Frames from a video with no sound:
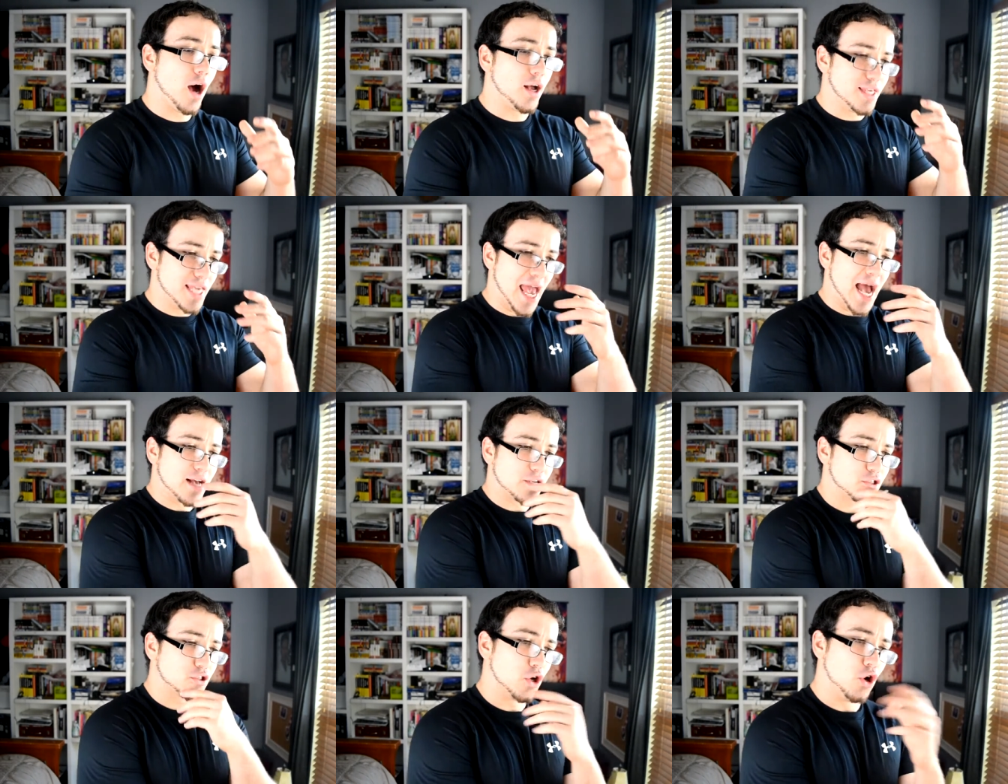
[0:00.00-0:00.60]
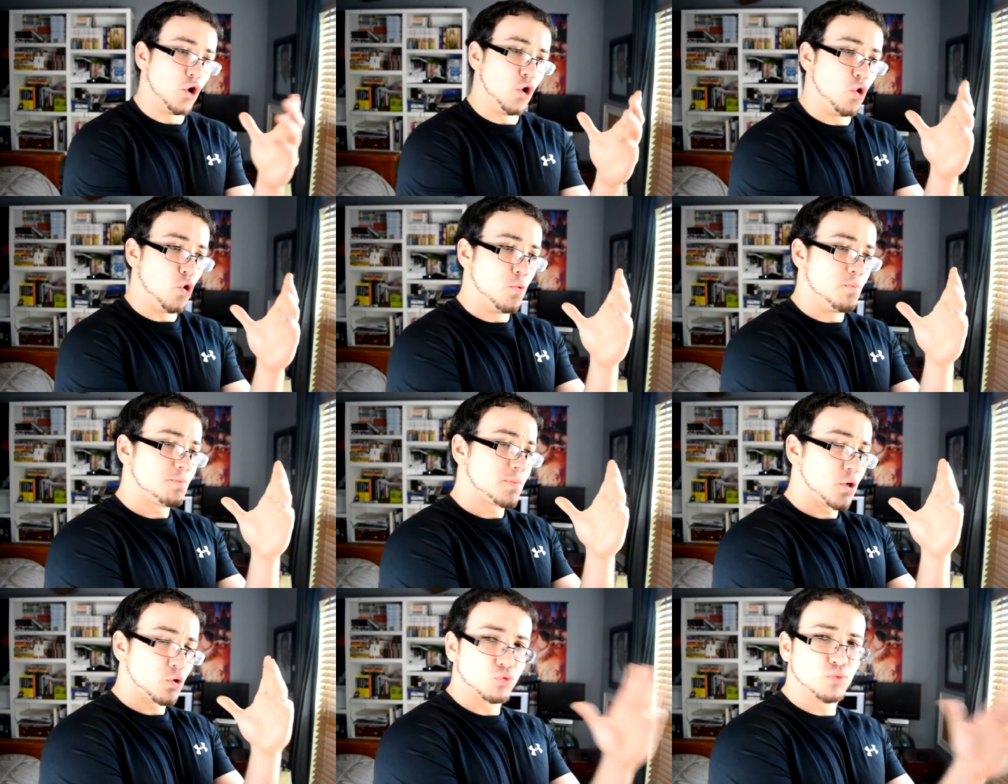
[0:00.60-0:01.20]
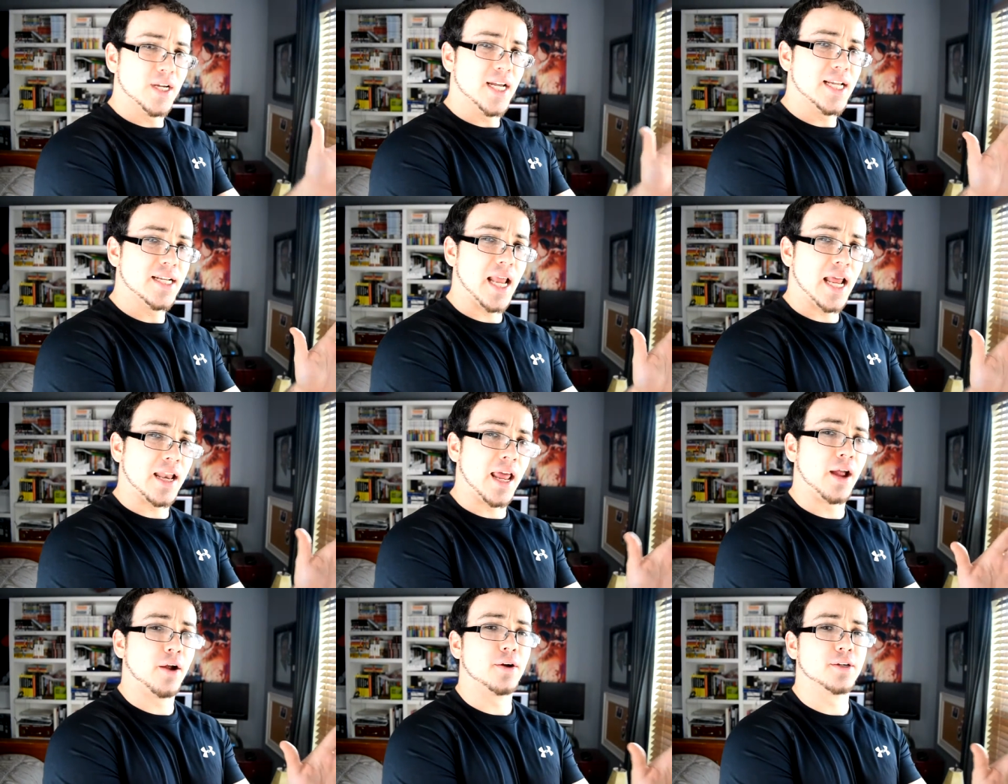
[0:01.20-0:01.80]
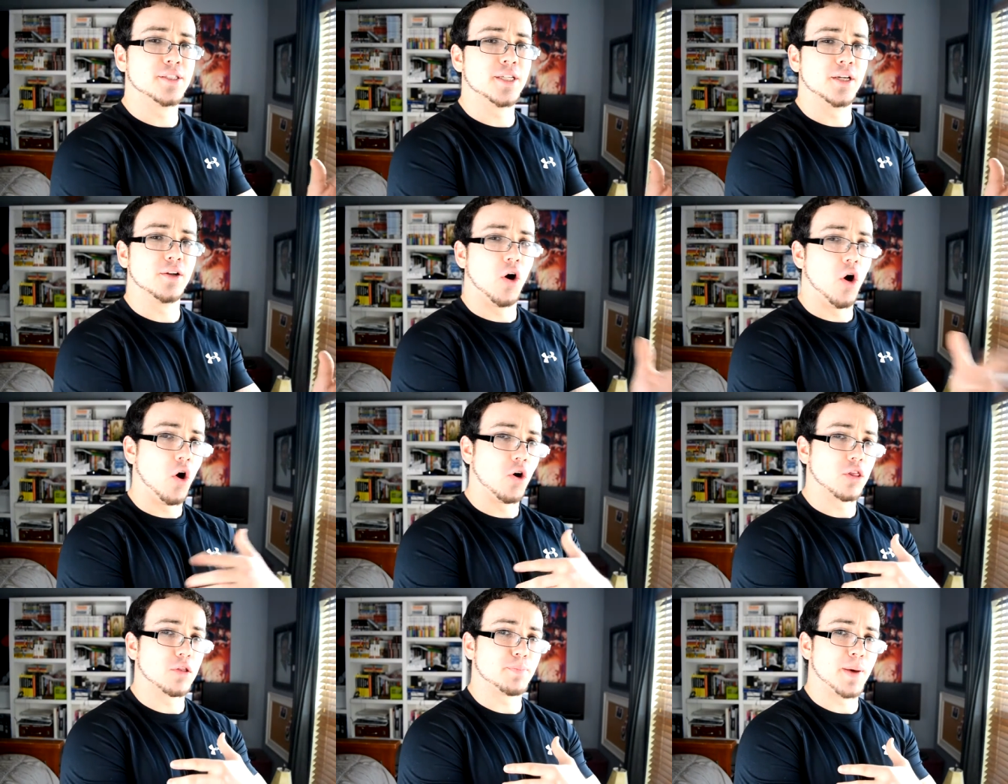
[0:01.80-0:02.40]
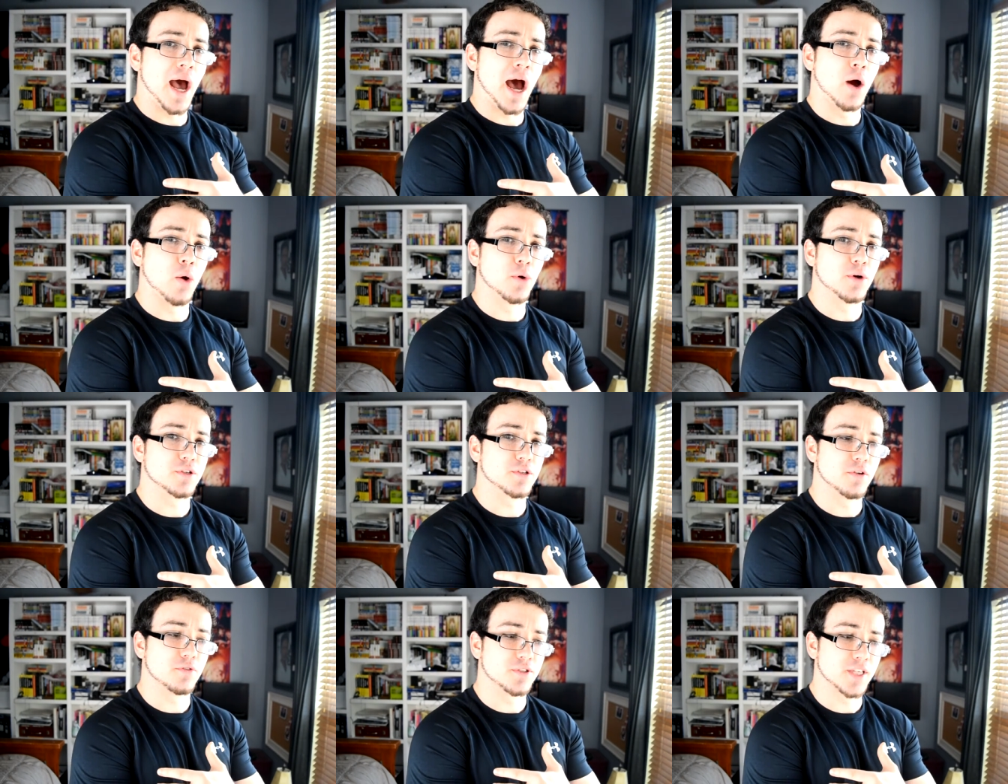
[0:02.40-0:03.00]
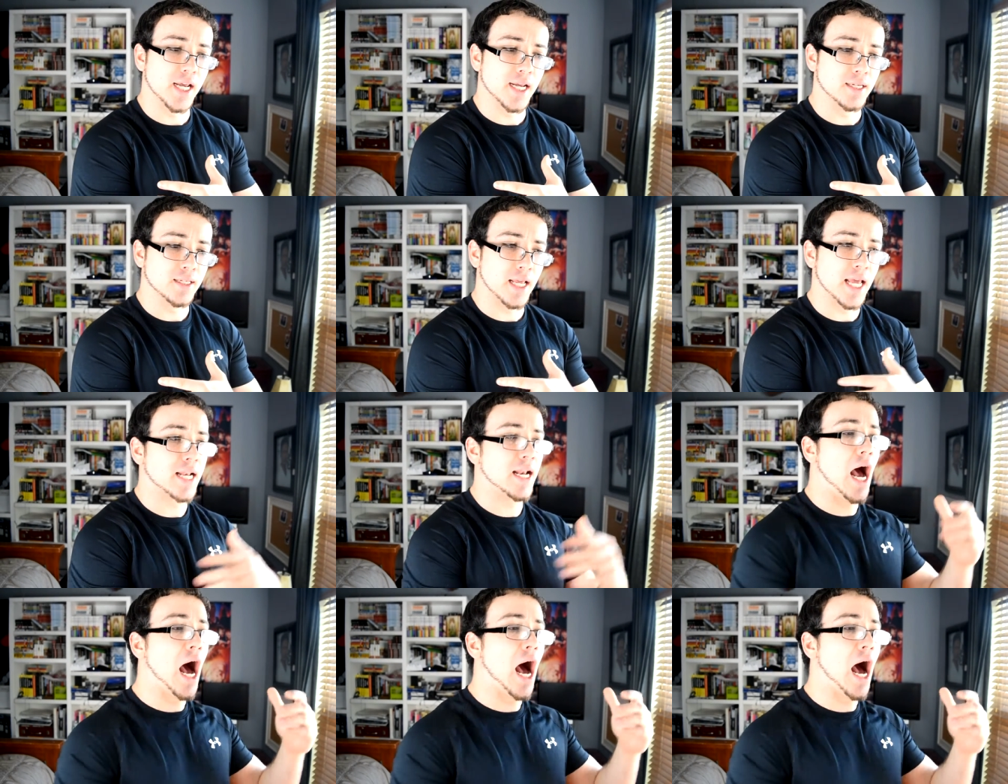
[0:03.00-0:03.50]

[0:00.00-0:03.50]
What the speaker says: yeah, so Rin inherited all the powers of Satan, and